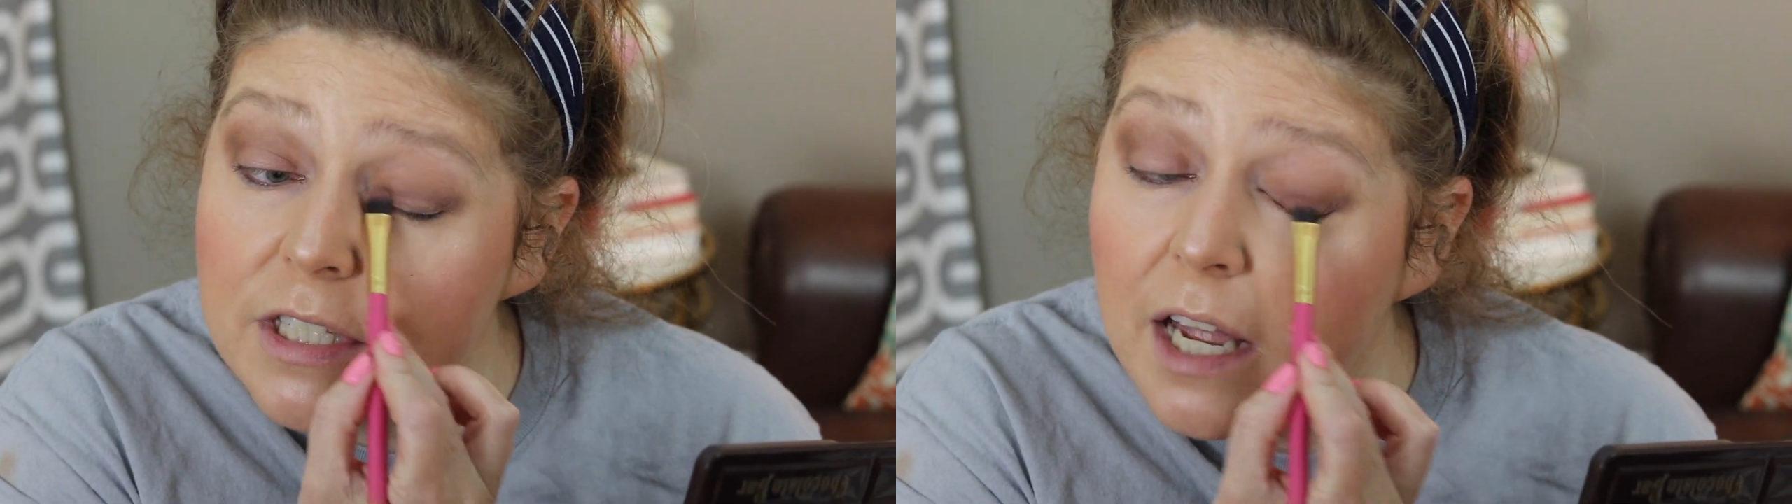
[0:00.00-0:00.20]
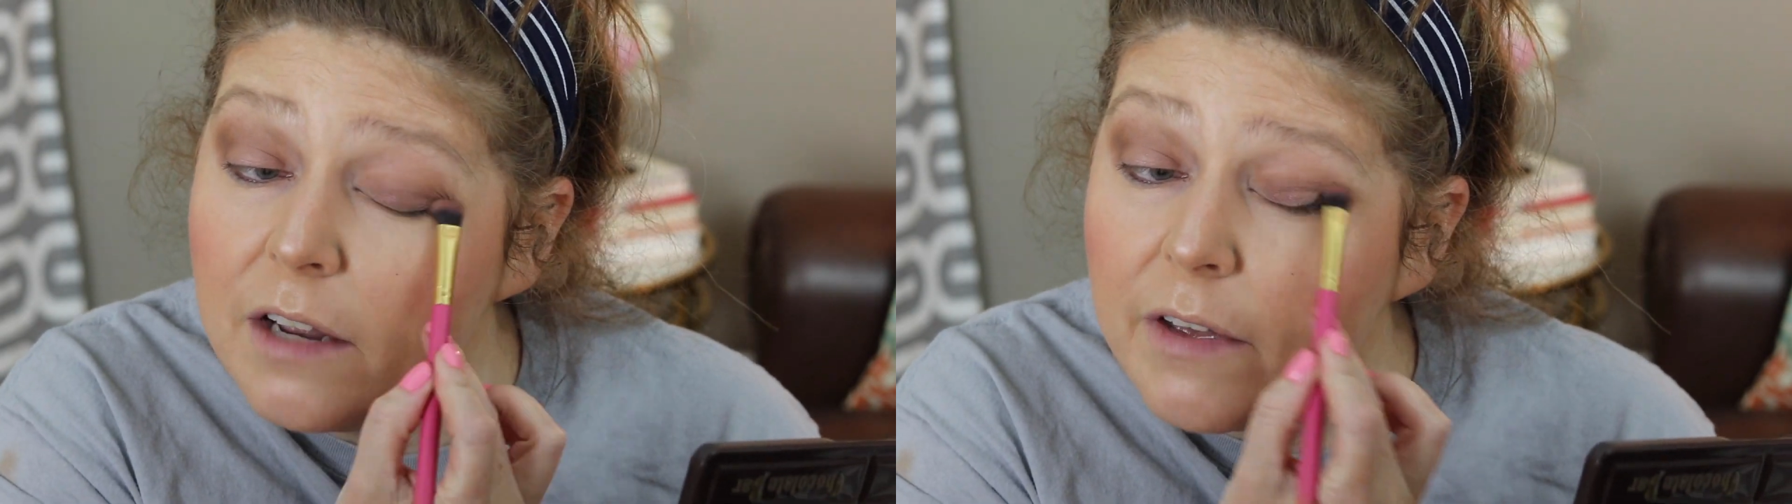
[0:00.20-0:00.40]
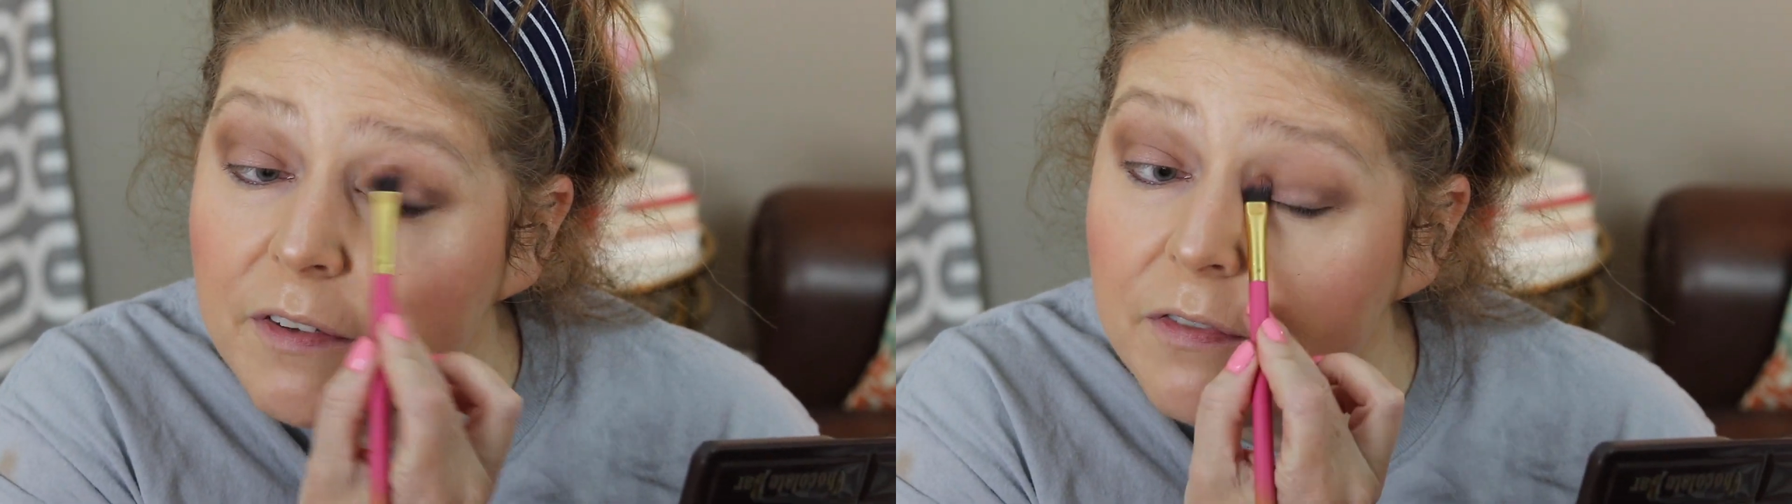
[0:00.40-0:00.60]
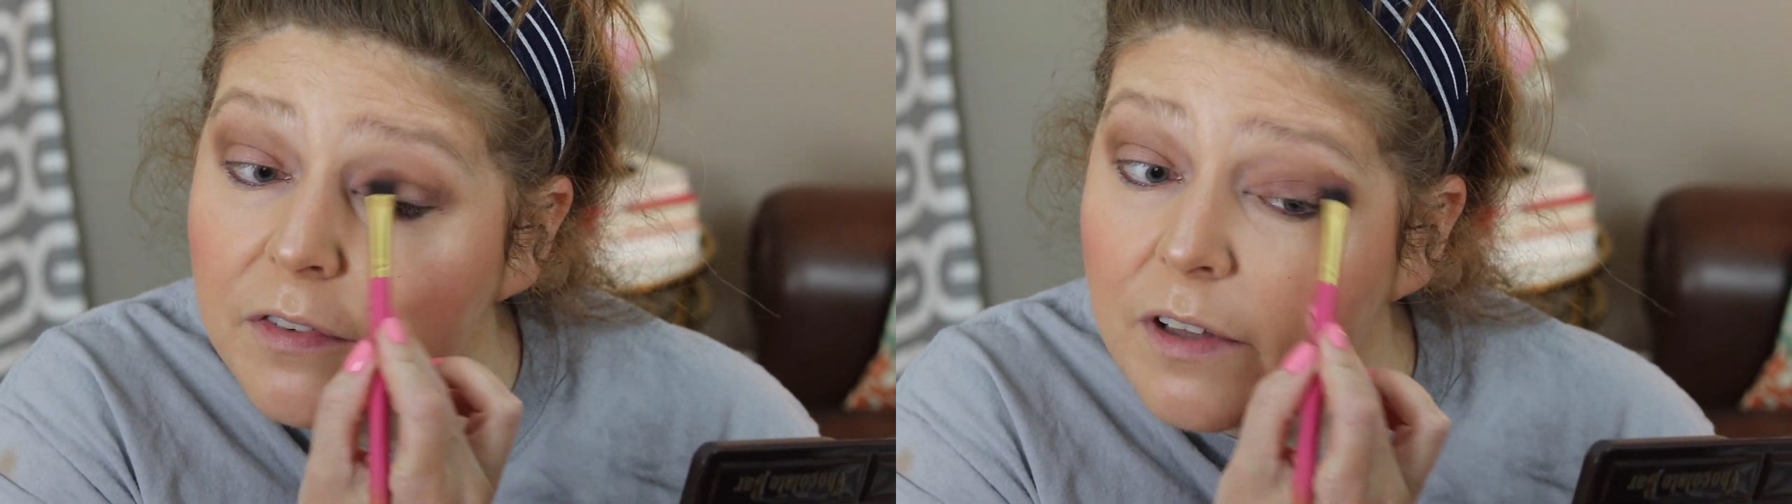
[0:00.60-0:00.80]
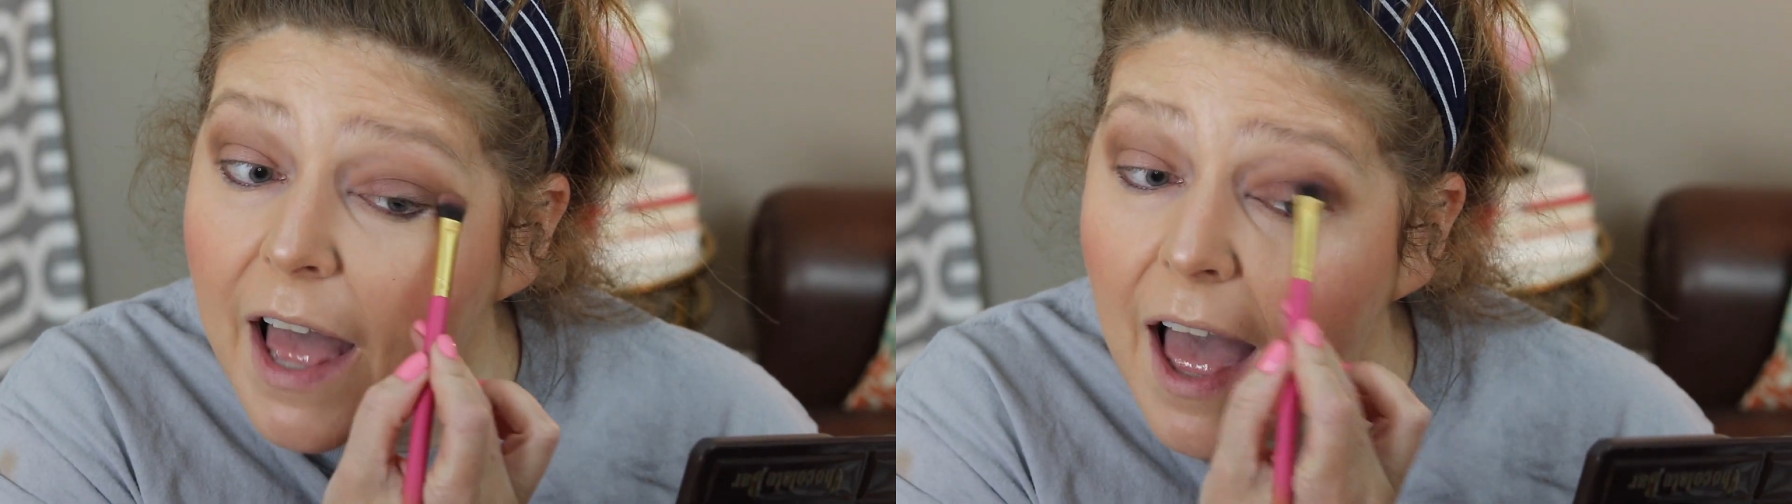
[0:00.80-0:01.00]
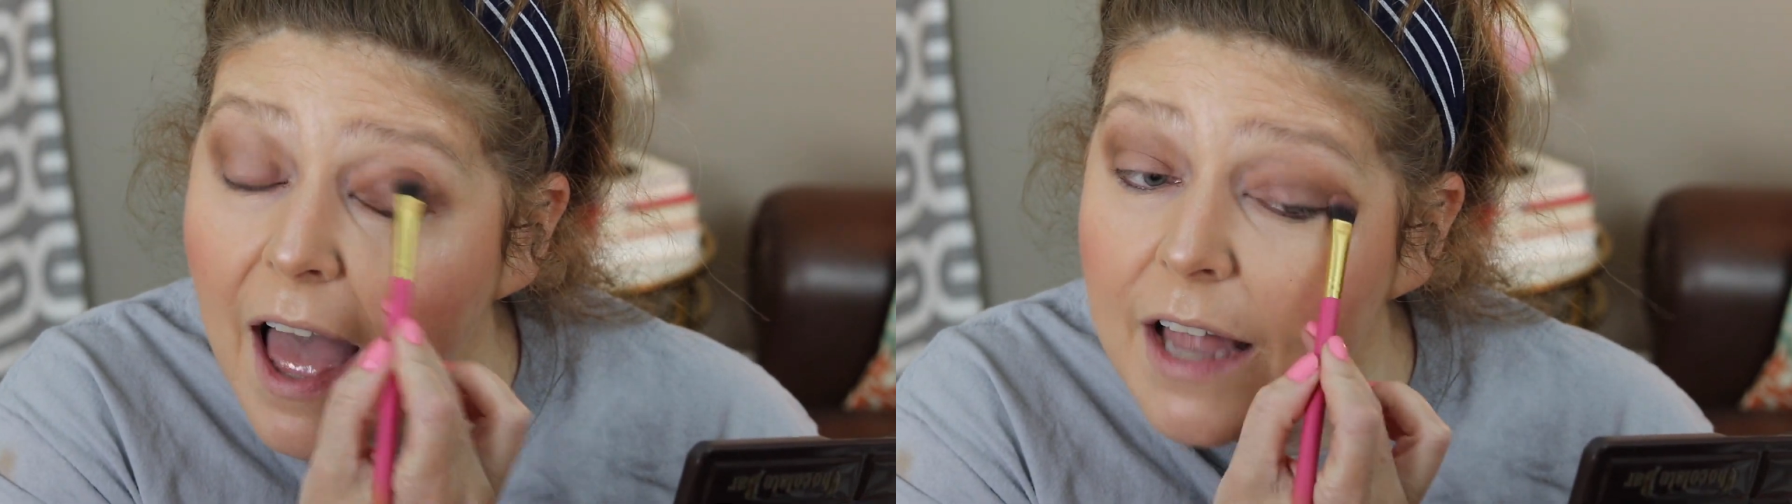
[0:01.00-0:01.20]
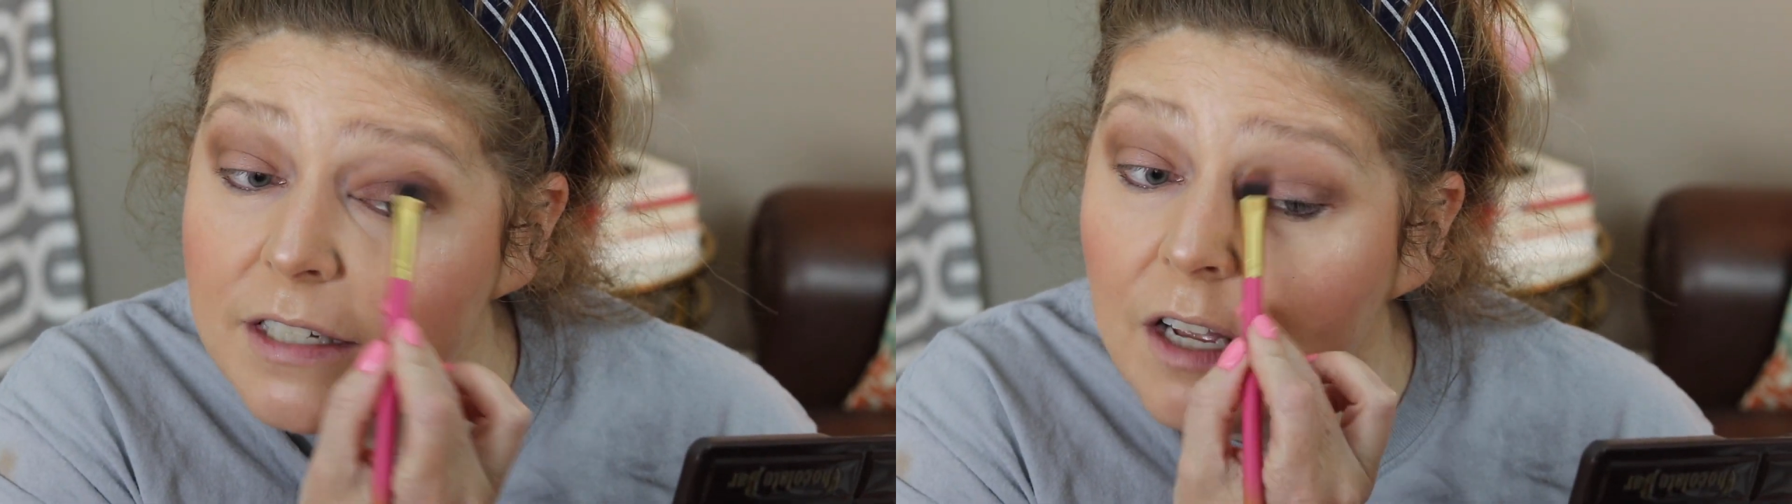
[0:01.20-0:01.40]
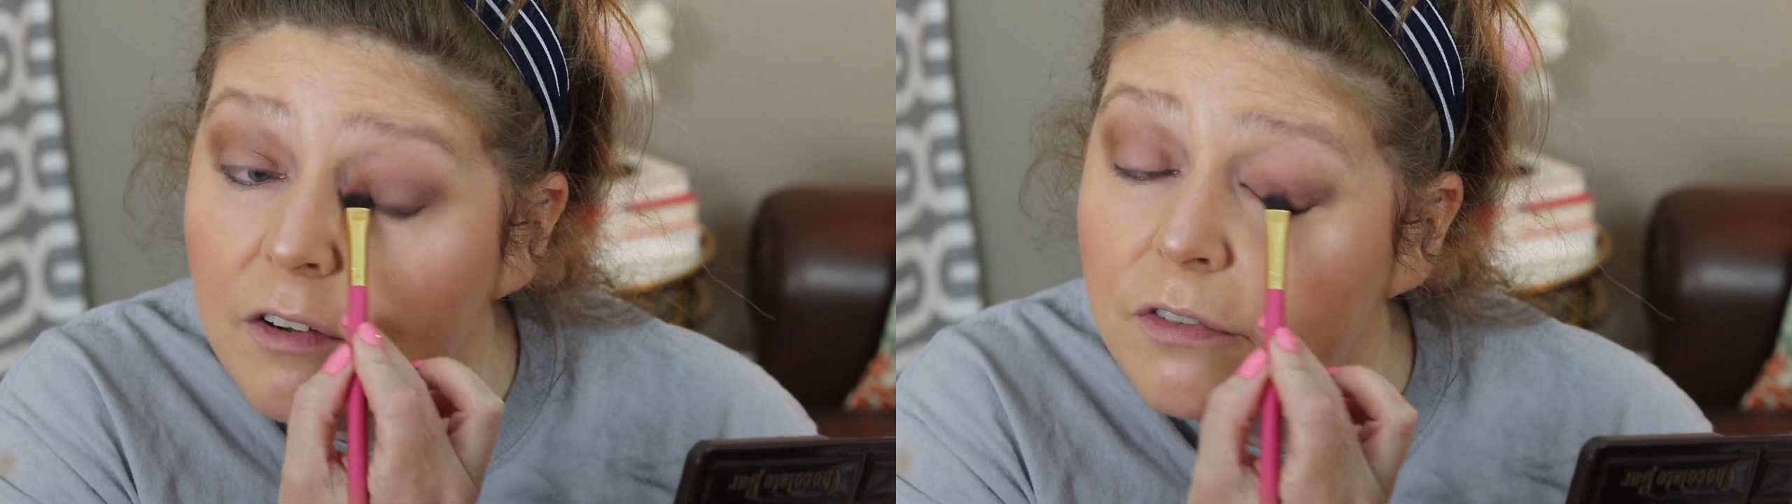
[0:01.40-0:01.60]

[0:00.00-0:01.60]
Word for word: It's kind of a flat,